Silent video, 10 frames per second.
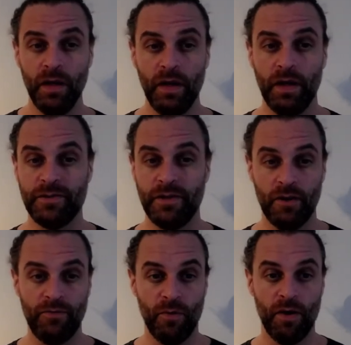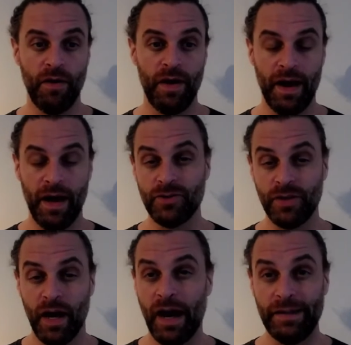It's therefore naturally
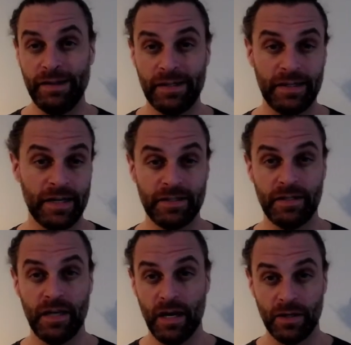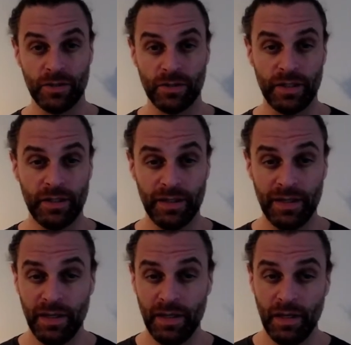highly contested territory.
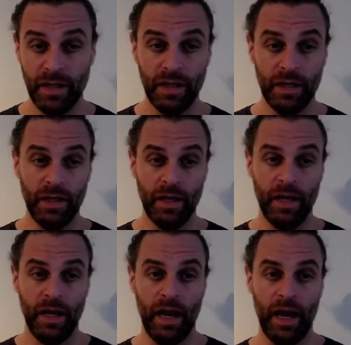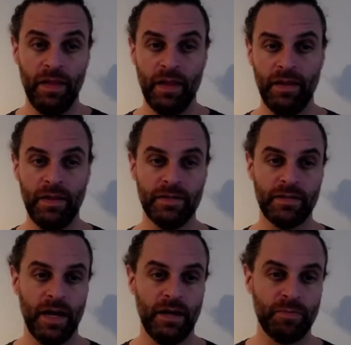And then these
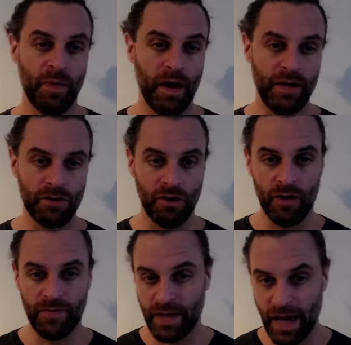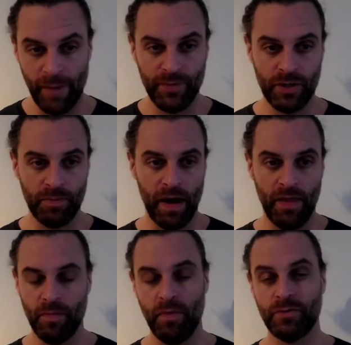standards bodies are often captured by
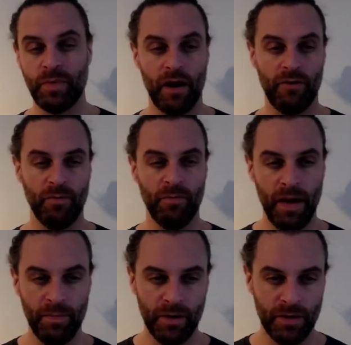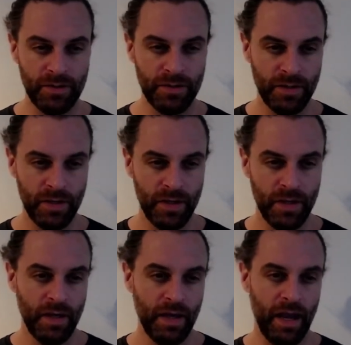their most powerful members.
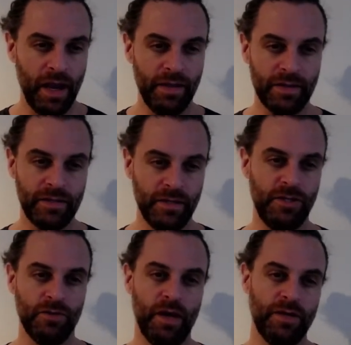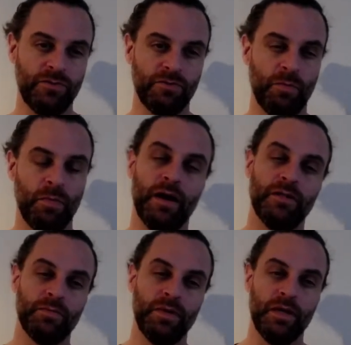And the situation
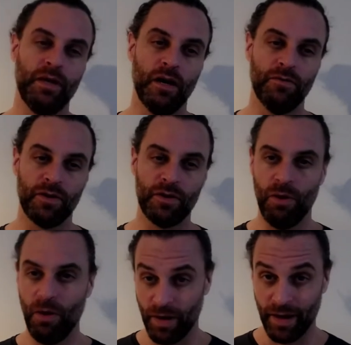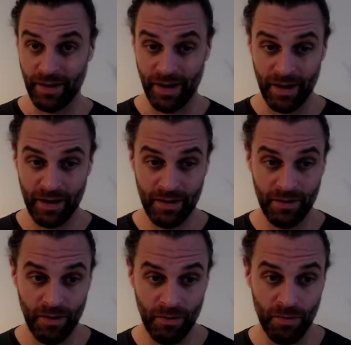reminds me of a quote I like,
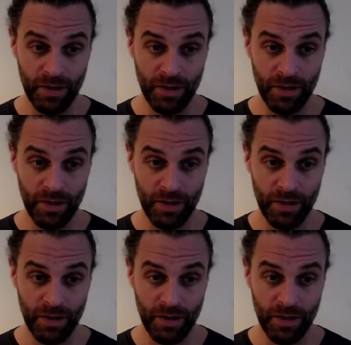which